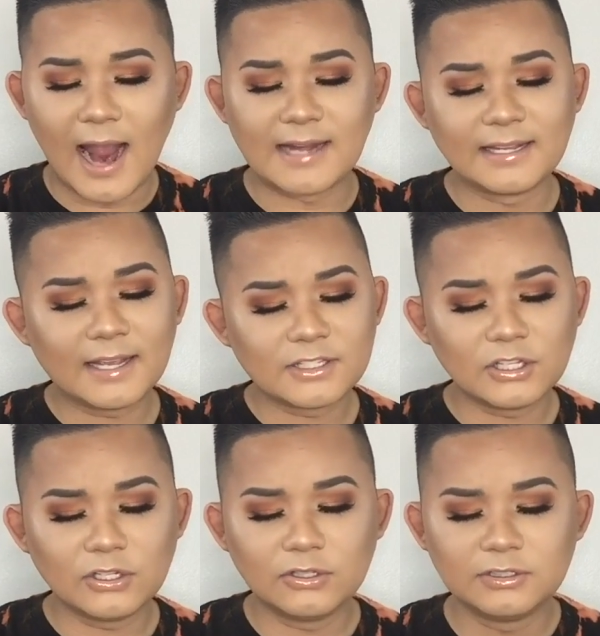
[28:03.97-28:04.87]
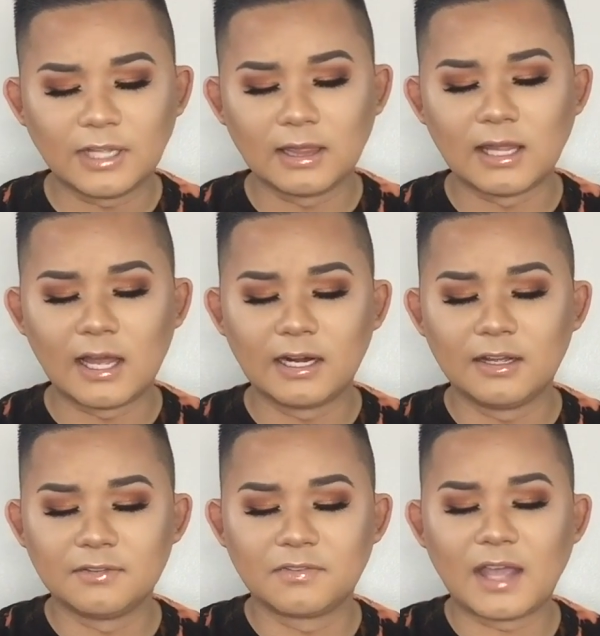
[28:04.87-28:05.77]
I didn't get to use a lot
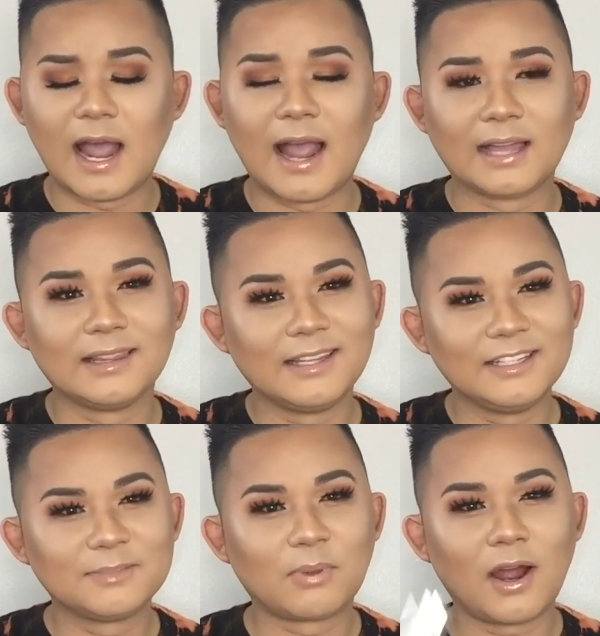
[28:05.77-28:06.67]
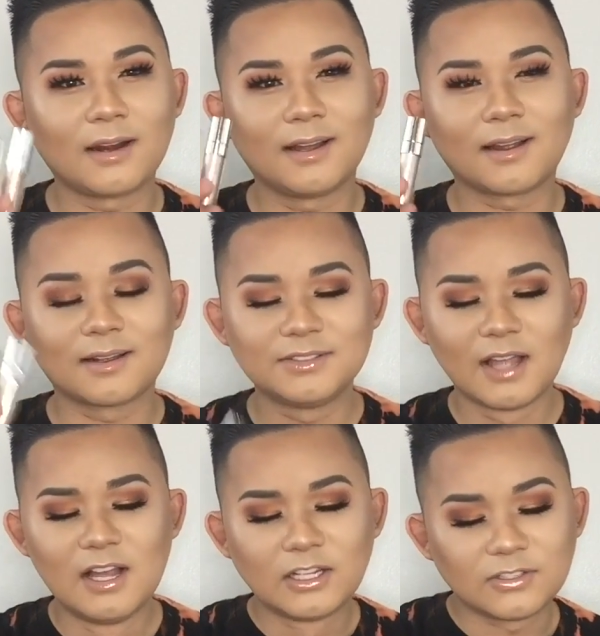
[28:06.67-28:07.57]
of Kylie's products,
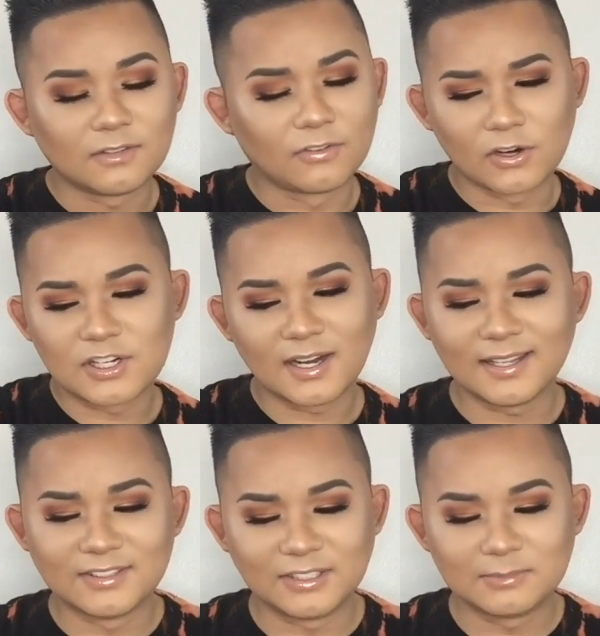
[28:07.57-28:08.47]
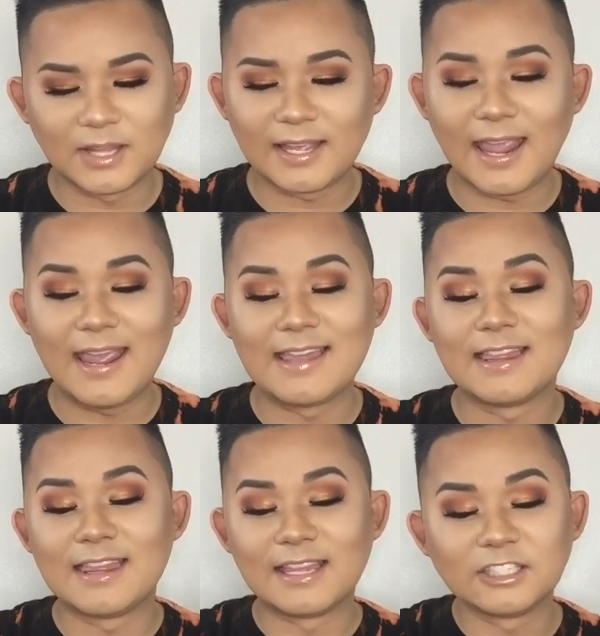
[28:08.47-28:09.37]
so unfortunately it seems like
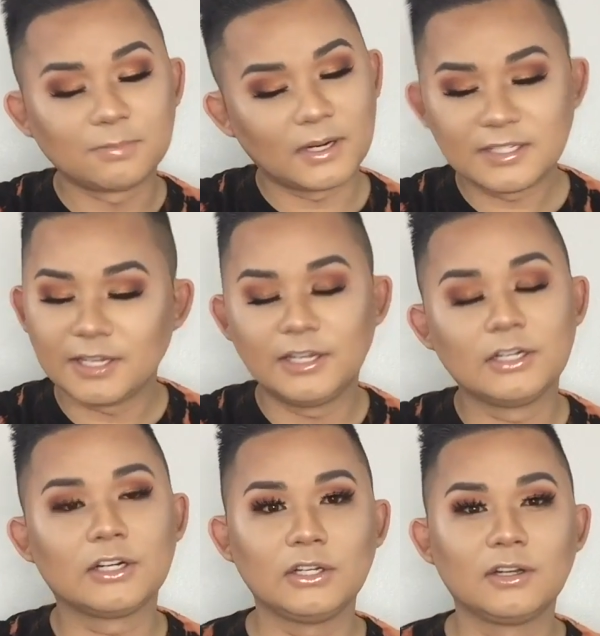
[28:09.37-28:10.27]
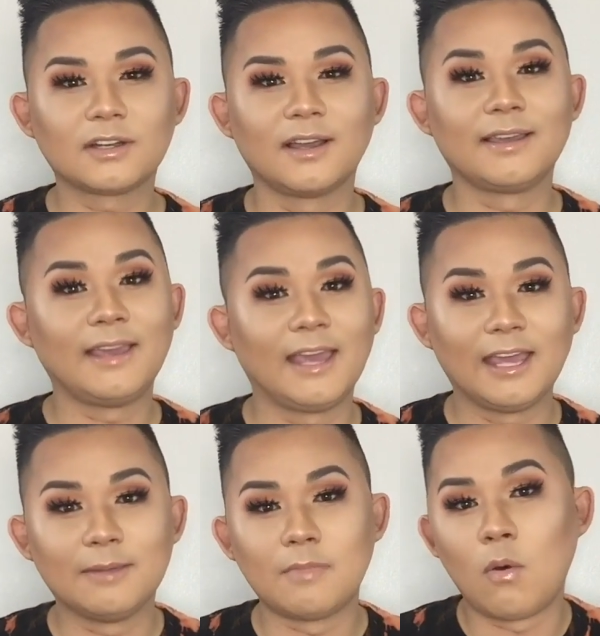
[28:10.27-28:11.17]
in this particular look,
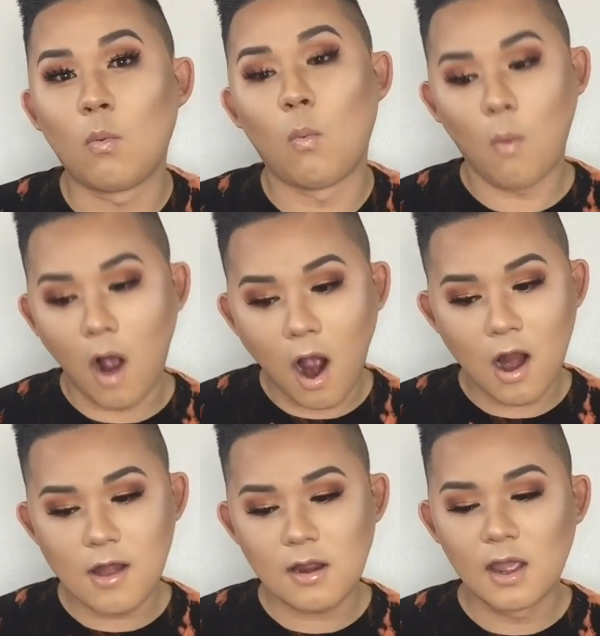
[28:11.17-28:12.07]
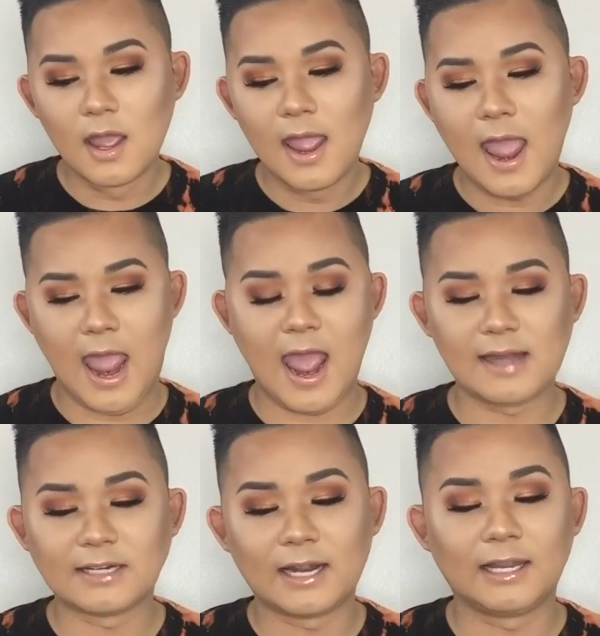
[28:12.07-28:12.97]
Kim won,
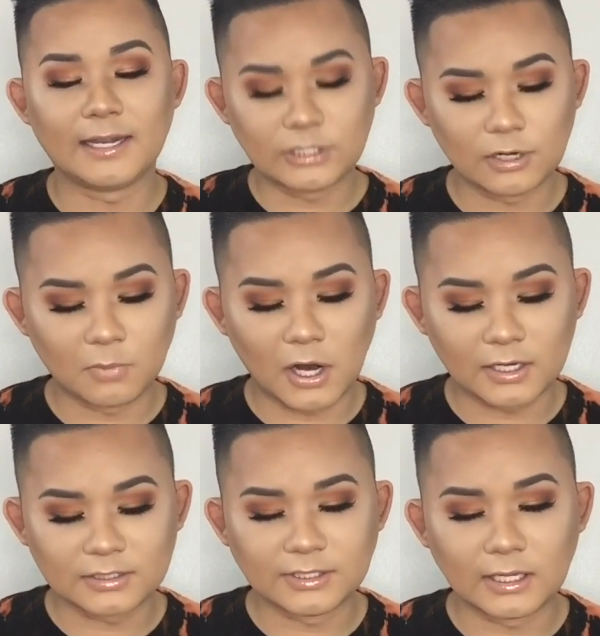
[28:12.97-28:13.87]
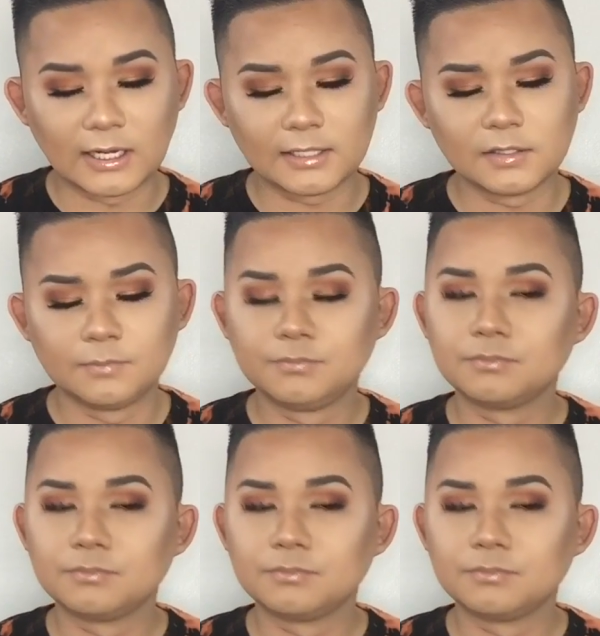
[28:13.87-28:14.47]
and I liked her products a lot.